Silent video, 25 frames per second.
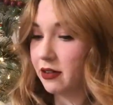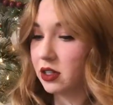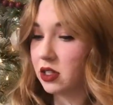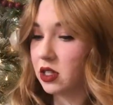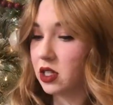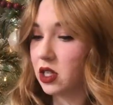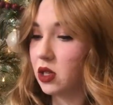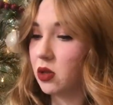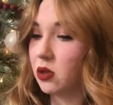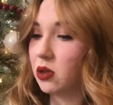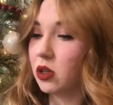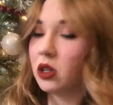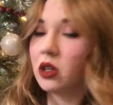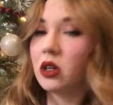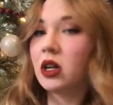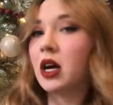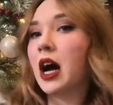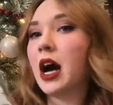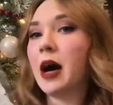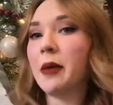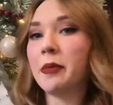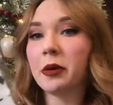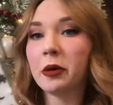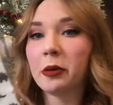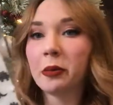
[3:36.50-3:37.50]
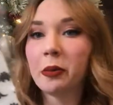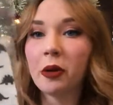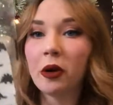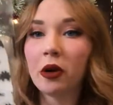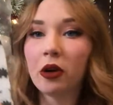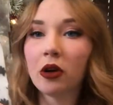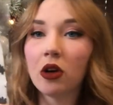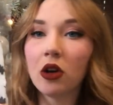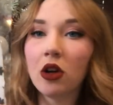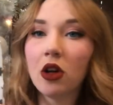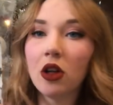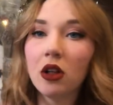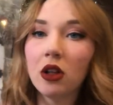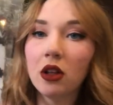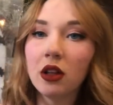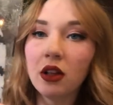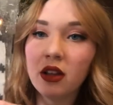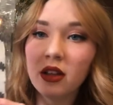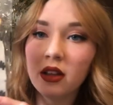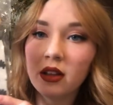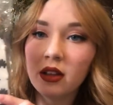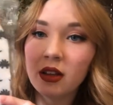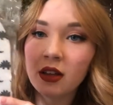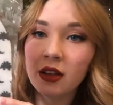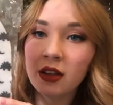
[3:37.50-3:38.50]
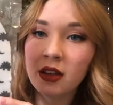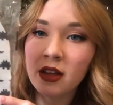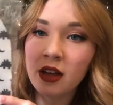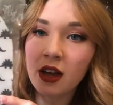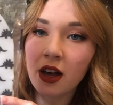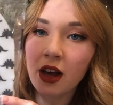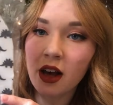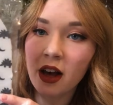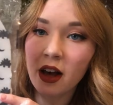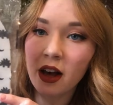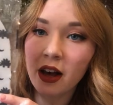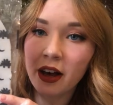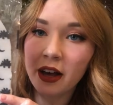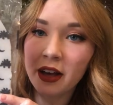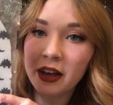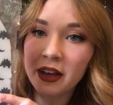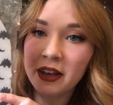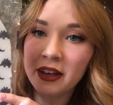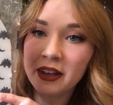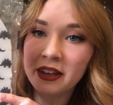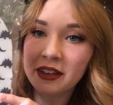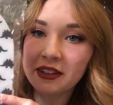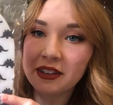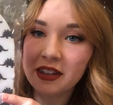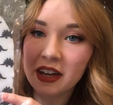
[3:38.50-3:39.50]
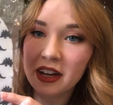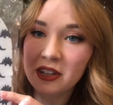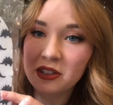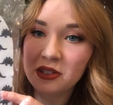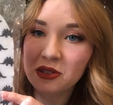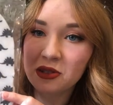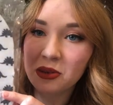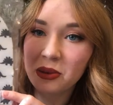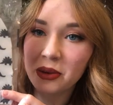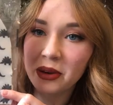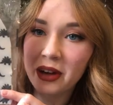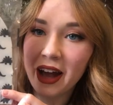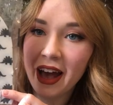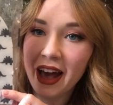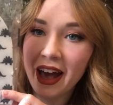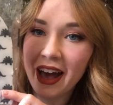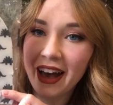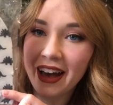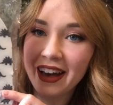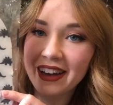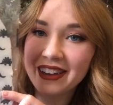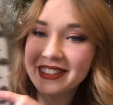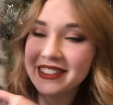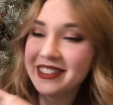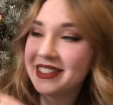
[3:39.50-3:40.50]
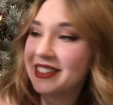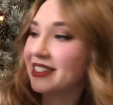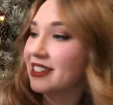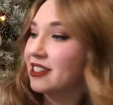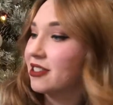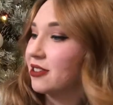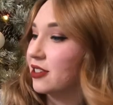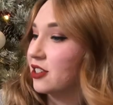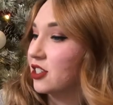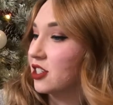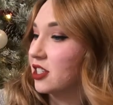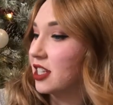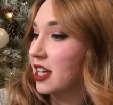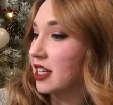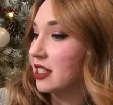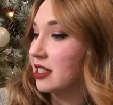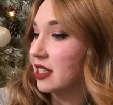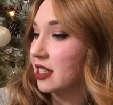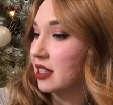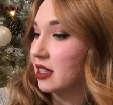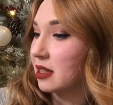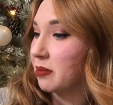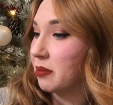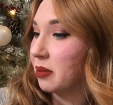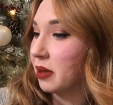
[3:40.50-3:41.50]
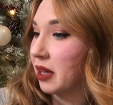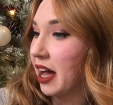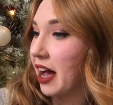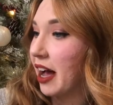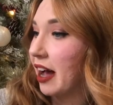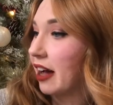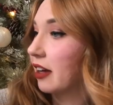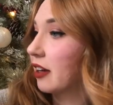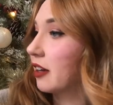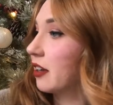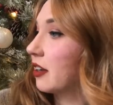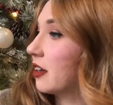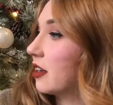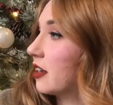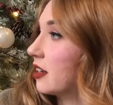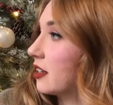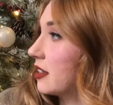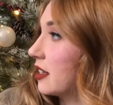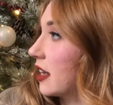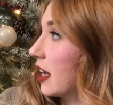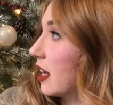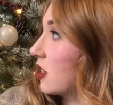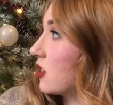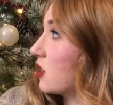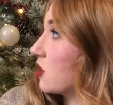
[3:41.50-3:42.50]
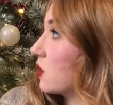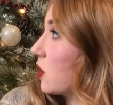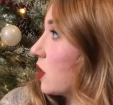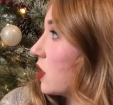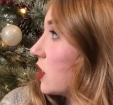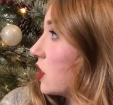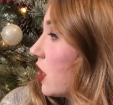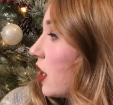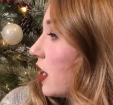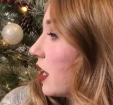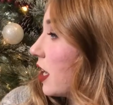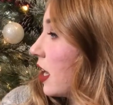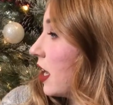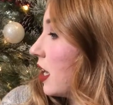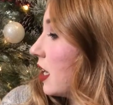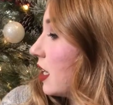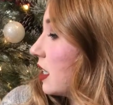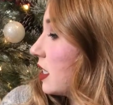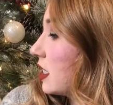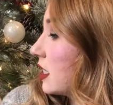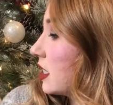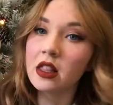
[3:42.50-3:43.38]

this cute little Copper Pearl uh, dinosaur hat, so it just has like the black dinosaurs on it.